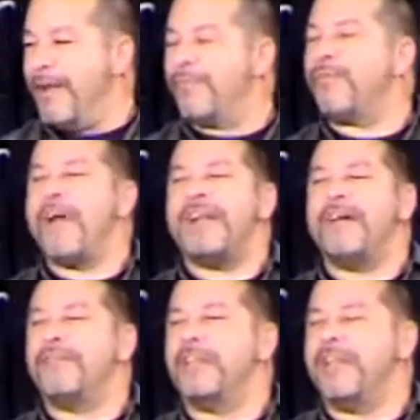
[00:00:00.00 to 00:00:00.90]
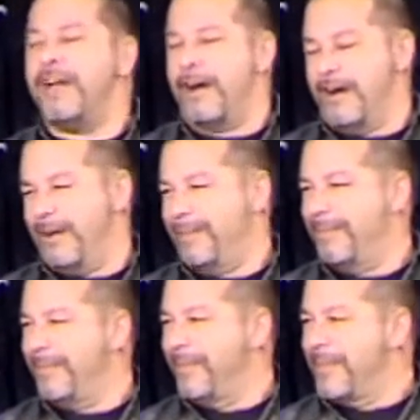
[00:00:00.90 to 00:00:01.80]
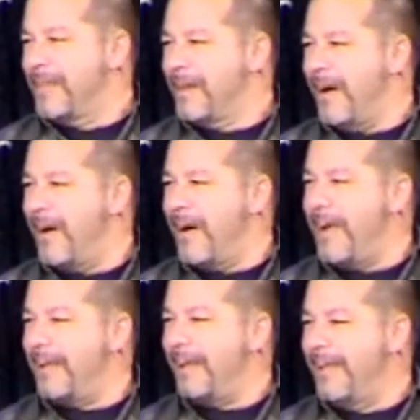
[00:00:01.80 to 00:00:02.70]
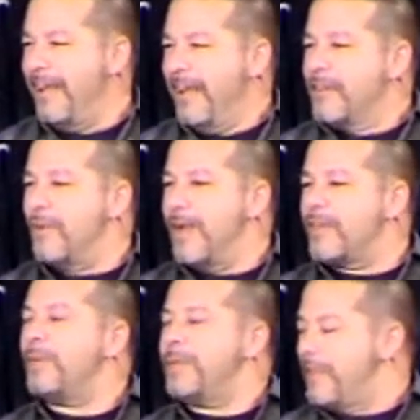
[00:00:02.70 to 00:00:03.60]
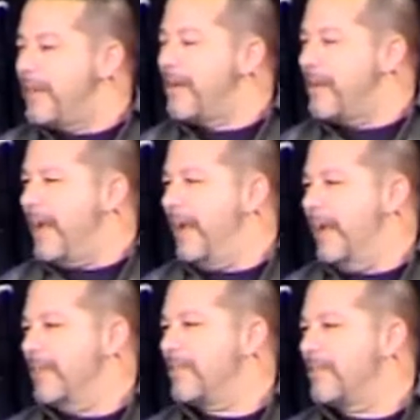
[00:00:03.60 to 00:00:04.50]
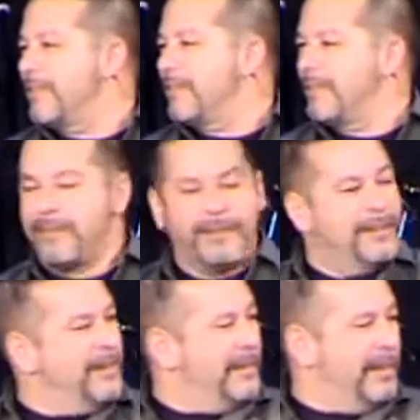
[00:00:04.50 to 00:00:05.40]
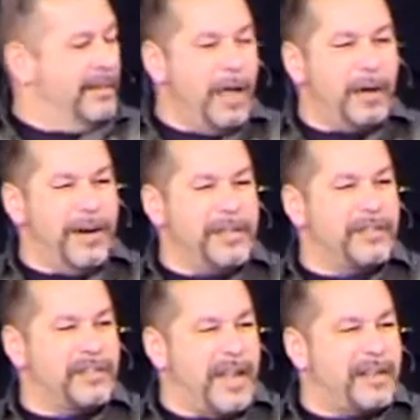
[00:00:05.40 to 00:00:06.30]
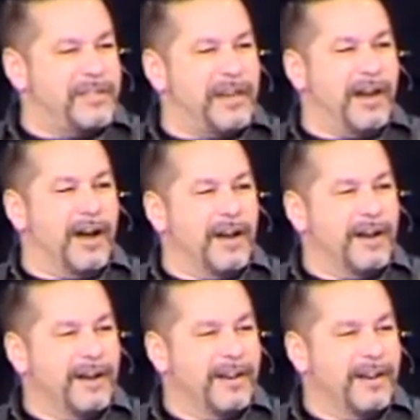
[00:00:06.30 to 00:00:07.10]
In front of the deer. All right? So guess what the deer does? No, he just stands there.